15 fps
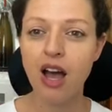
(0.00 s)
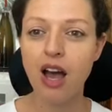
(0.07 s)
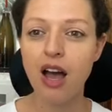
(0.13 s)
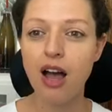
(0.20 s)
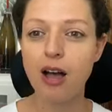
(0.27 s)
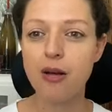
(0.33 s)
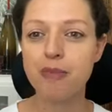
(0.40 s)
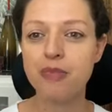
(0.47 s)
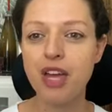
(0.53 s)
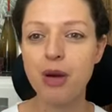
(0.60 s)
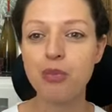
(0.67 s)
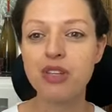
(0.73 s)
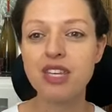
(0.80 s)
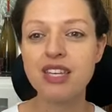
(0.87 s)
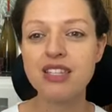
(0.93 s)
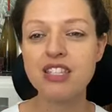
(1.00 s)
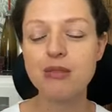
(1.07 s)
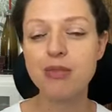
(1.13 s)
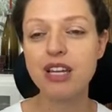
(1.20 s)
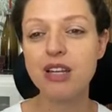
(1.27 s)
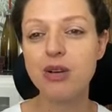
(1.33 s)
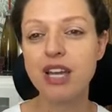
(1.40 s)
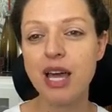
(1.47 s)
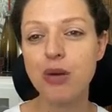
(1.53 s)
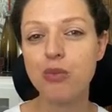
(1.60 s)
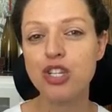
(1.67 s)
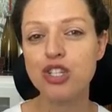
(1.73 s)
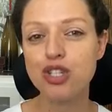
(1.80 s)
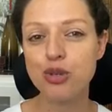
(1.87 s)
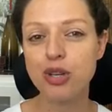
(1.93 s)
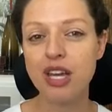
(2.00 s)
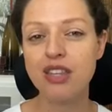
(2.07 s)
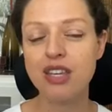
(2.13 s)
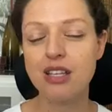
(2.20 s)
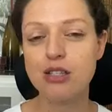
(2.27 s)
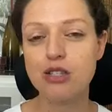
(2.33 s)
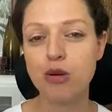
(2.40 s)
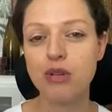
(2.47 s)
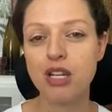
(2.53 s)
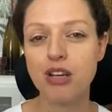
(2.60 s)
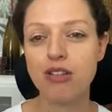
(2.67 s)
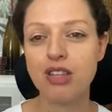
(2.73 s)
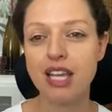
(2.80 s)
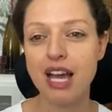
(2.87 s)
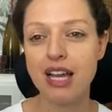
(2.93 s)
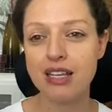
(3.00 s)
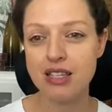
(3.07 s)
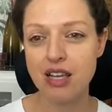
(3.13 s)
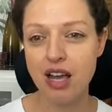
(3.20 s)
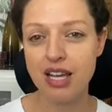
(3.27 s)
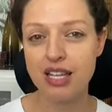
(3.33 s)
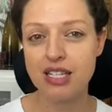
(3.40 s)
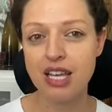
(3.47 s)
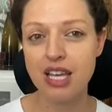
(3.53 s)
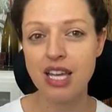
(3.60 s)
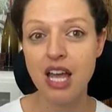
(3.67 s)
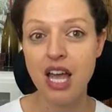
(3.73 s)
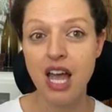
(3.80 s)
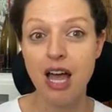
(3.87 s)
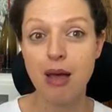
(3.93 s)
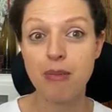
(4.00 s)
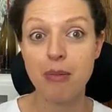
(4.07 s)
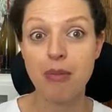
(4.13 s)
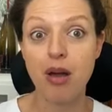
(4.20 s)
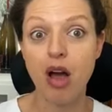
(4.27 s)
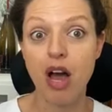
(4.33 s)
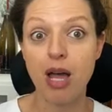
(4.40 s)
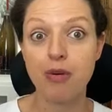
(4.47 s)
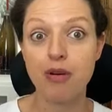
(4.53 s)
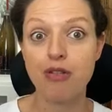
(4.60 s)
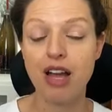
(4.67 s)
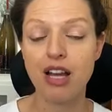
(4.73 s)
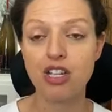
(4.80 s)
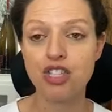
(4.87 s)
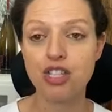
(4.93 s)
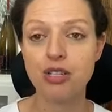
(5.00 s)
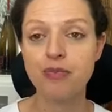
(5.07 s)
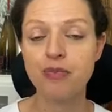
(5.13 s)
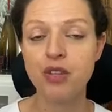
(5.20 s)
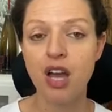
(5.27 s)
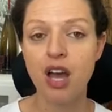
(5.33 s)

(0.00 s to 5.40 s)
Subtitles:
And with histamine, again, we do get the insomnia and the anxiety and maybe a hyperaction.